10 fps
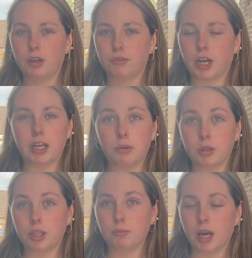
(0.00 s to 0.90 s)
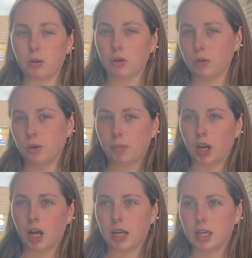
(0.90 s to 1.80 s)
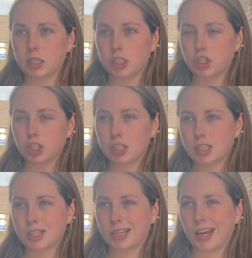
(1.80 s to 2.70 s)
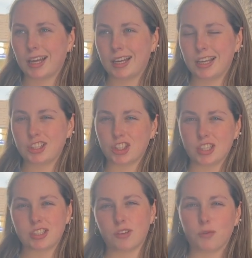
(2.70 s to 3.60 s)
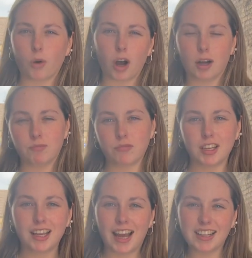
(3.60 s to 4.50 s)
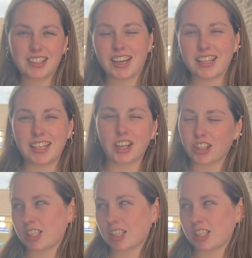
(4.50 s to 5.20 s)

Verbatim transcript: for anyone who might want to apply to just get a gist of what NCAD looks